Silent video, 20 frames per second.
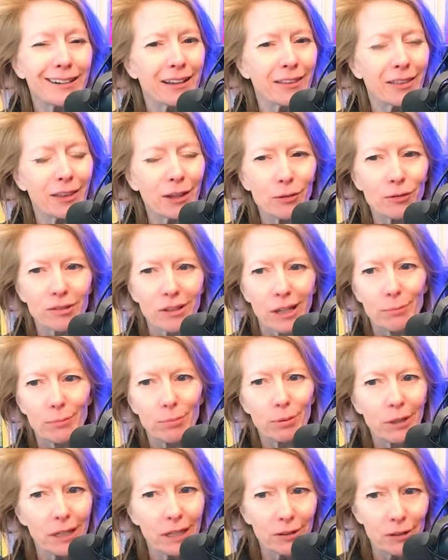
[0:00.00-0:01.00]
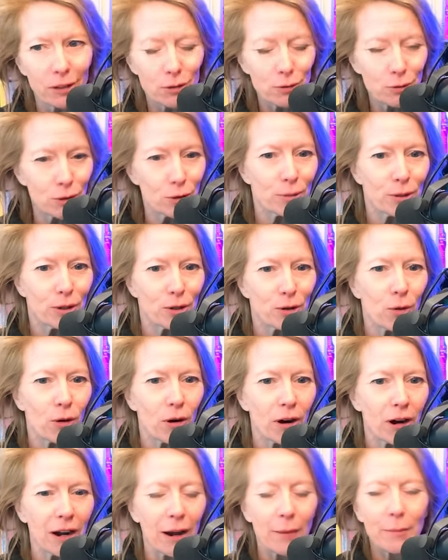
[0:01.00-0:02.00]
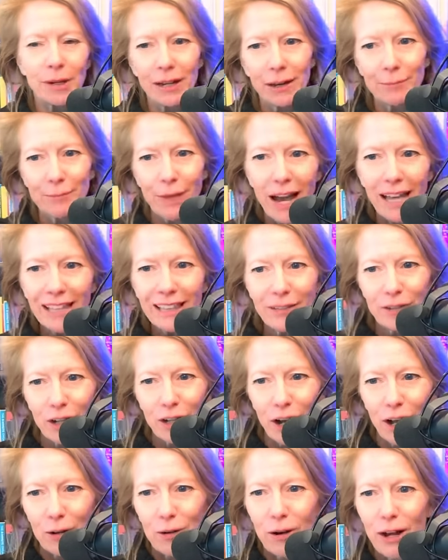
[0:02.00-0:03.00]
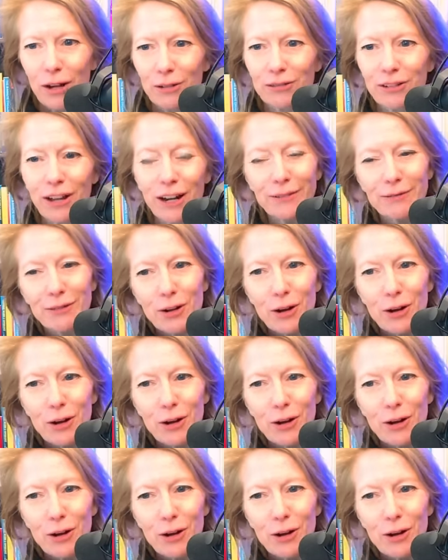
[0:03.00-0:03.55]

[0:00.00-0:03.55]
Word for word: And I think it was like playing the Troubadour. I mean, I live in Colorado, so I don't